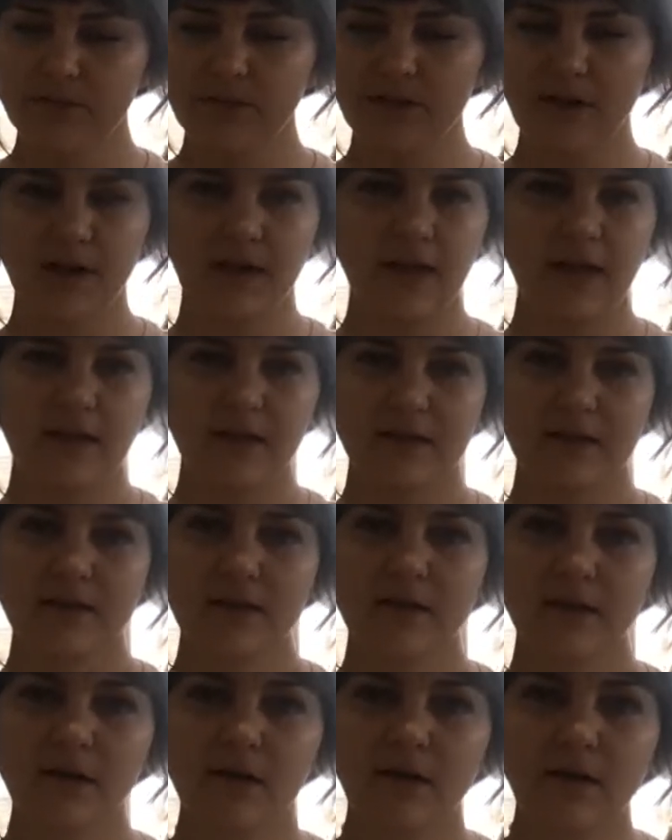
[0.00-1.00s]
Again, just
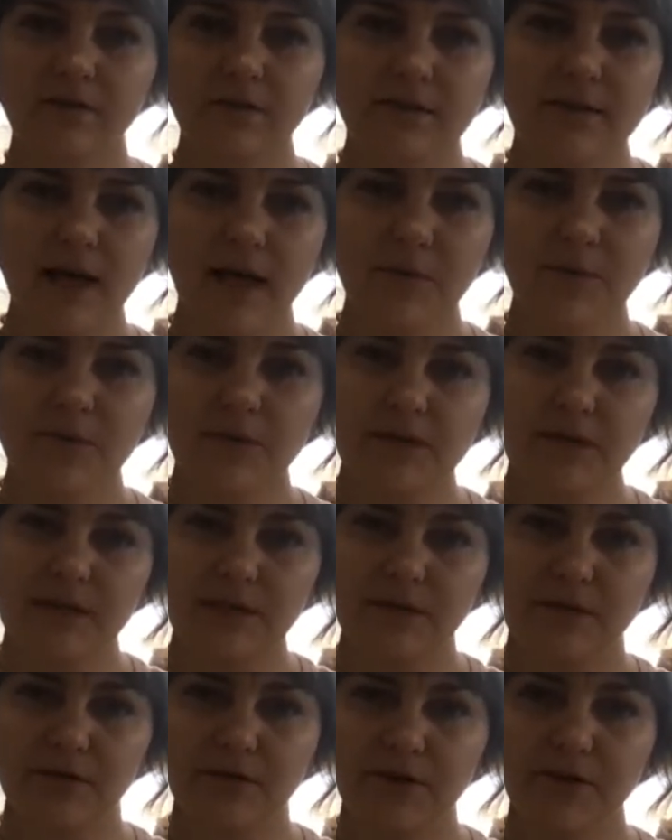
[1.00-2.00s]
cut off the top so it's
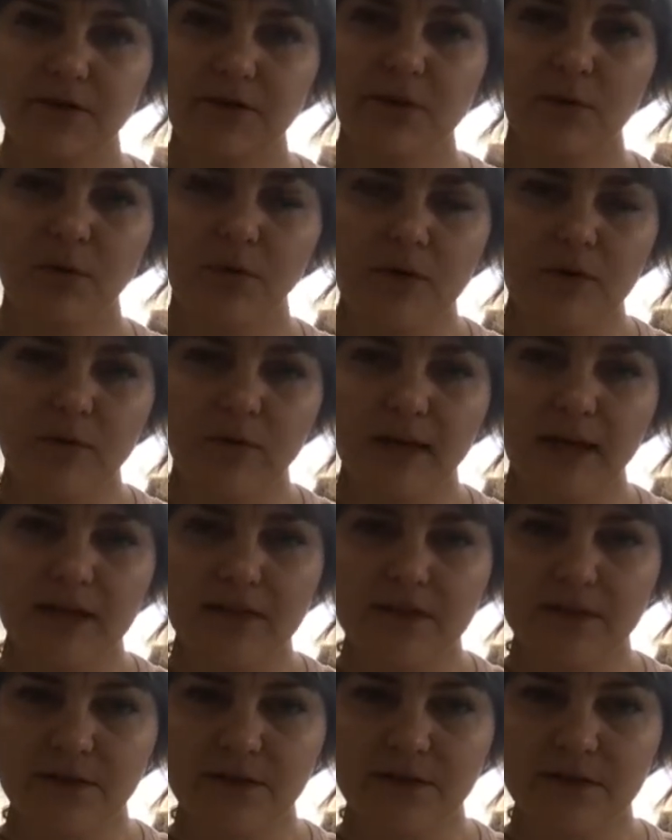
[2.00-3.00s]
easier for you to pour the
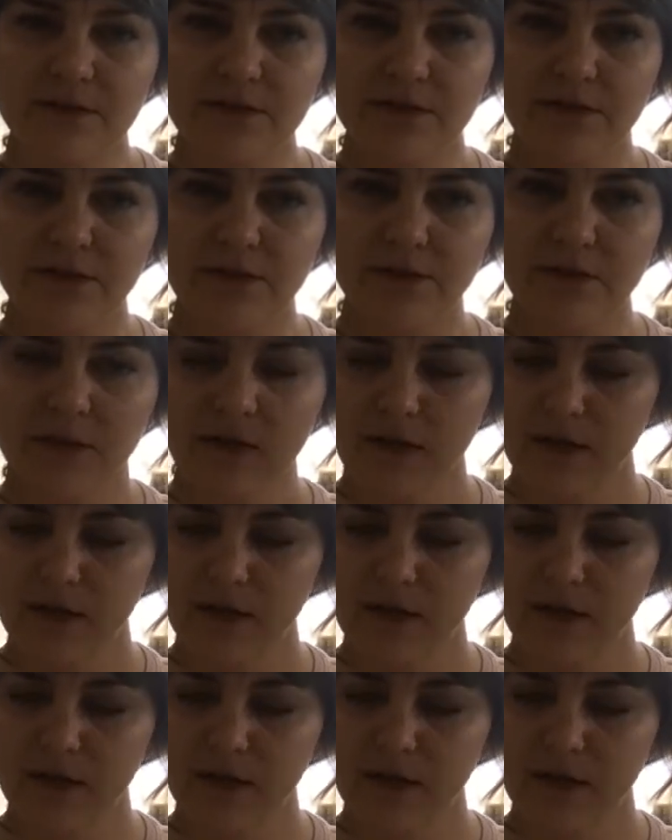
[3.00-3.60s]
plaster into.